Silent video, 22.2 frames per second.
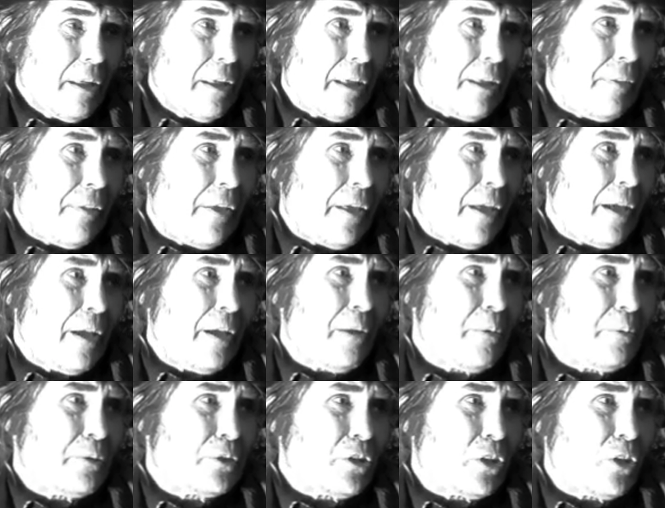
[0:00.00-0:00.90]
And
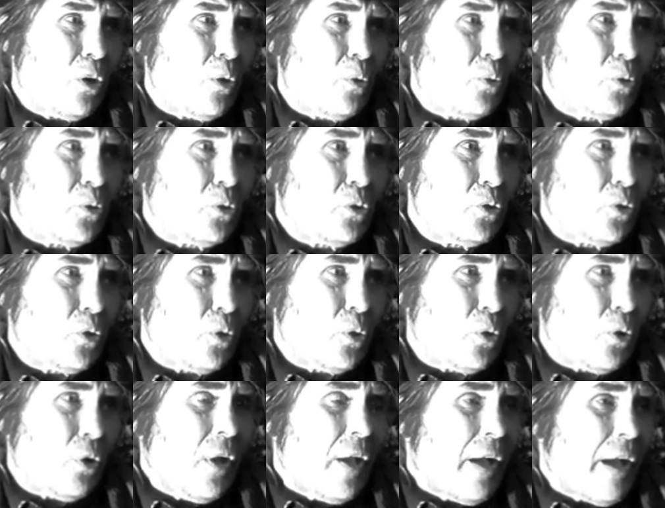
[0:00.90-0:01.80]
there was a golden
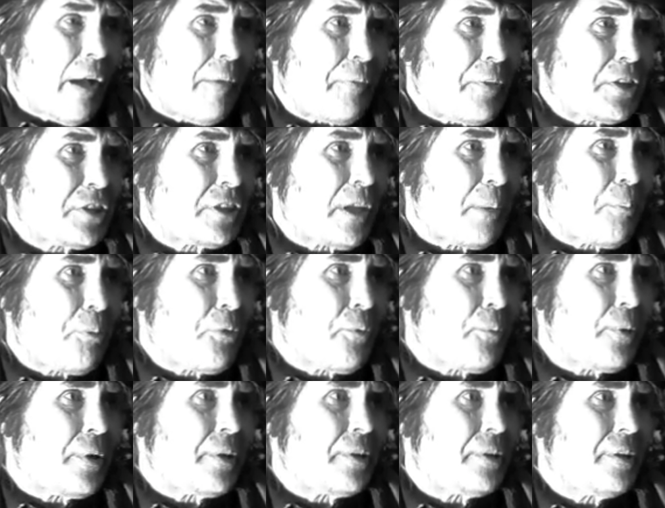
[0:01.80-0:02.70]
door, and they stepped
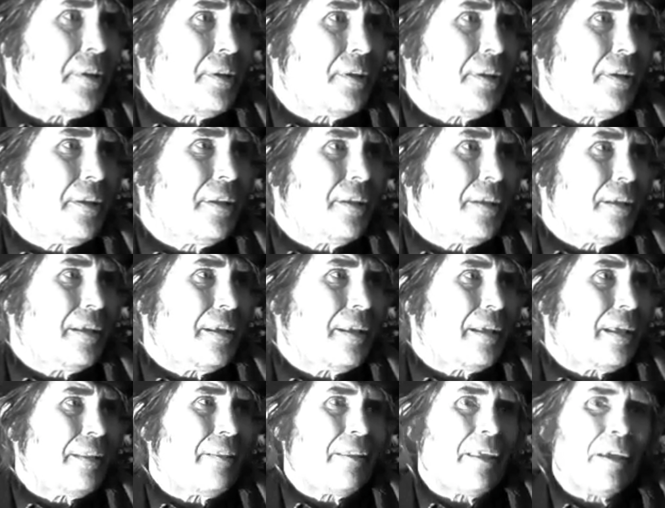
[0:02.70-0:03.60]
through it,
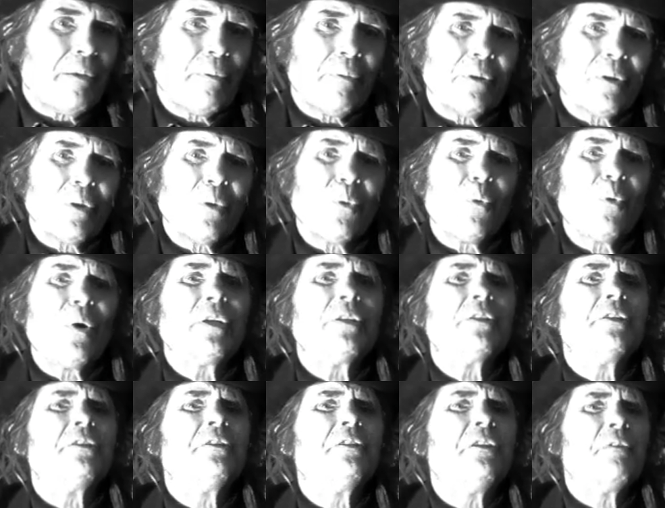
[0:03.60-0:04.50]
and they were in
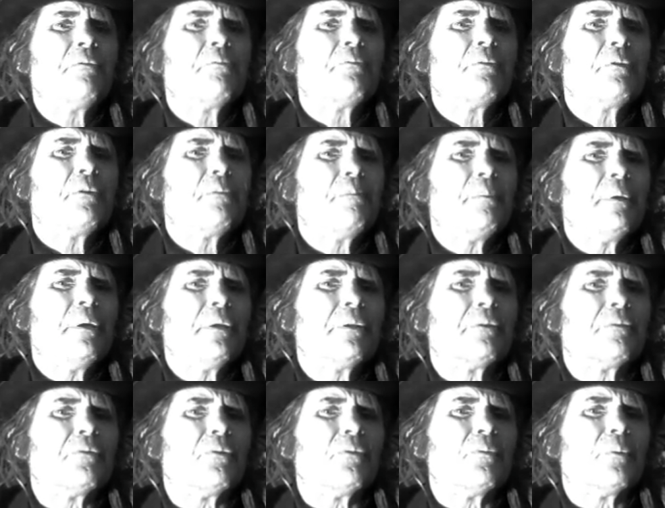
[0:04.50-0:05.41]
quite a different
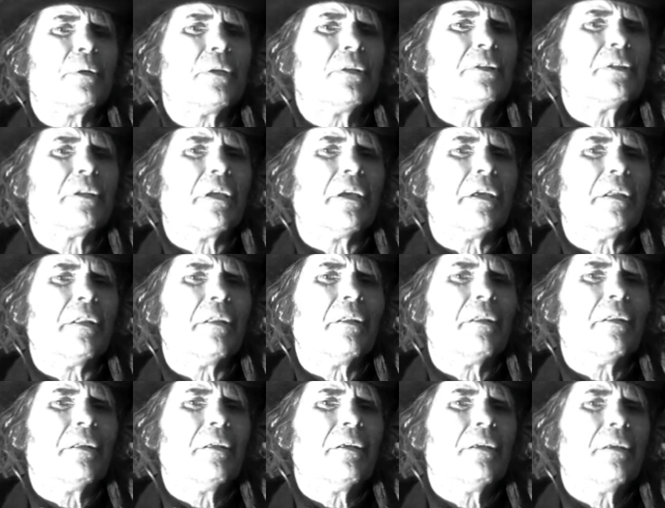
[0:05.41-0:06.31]
bit of the West
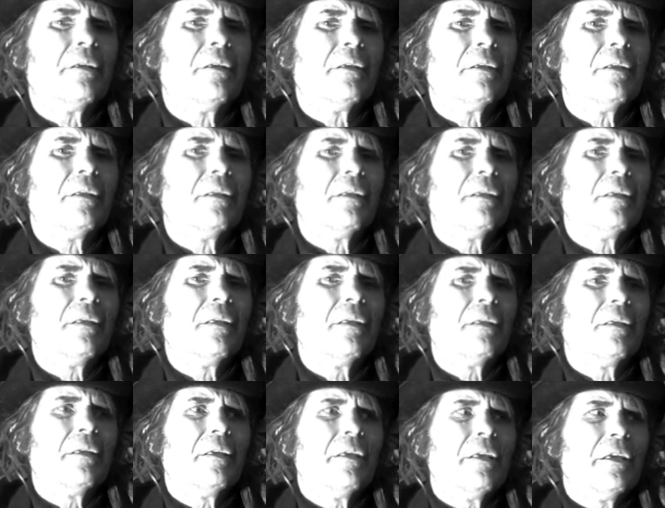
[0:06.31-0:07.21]
End.
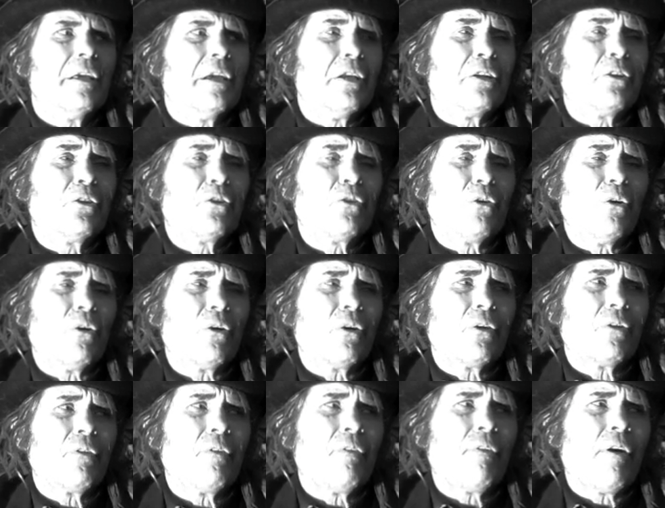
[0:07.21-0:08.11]
It
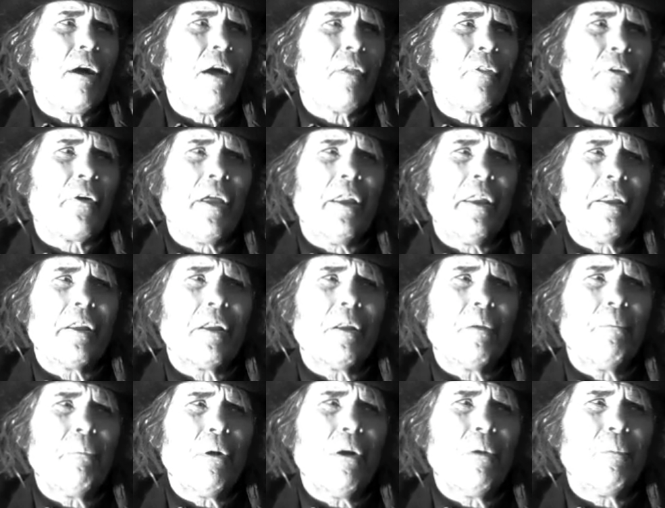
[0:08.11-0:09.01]
took the father a
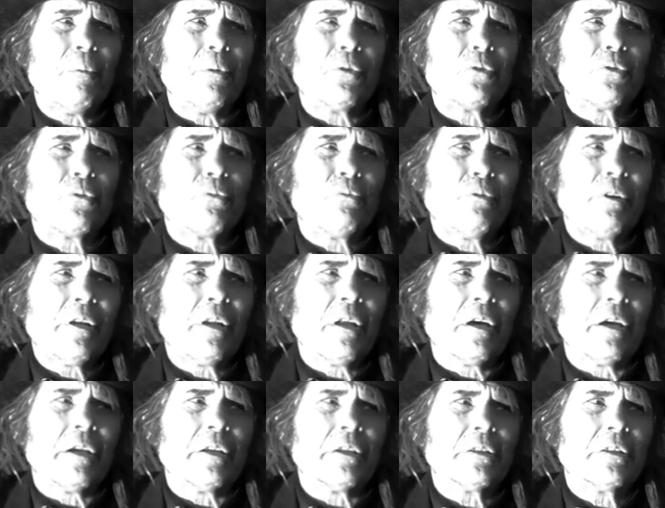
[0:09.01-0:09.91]
little moment to
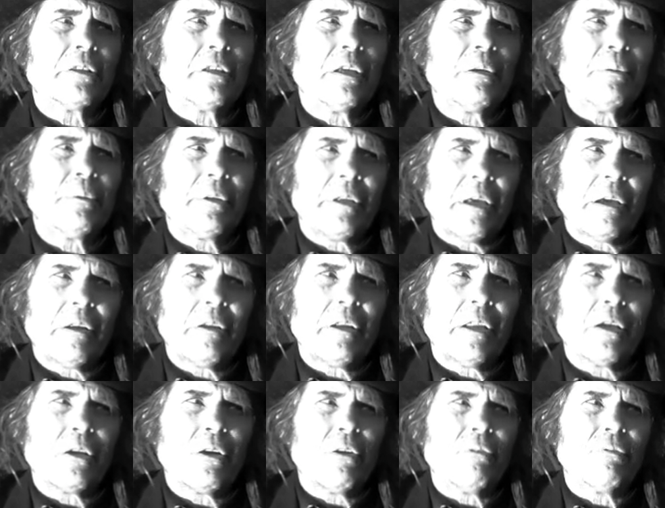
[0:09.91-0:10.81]
realise they were down
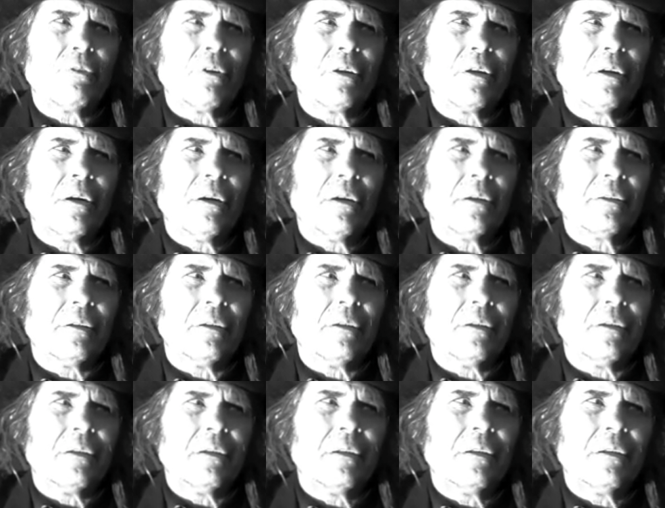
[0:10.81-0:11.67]
near Covent Garden,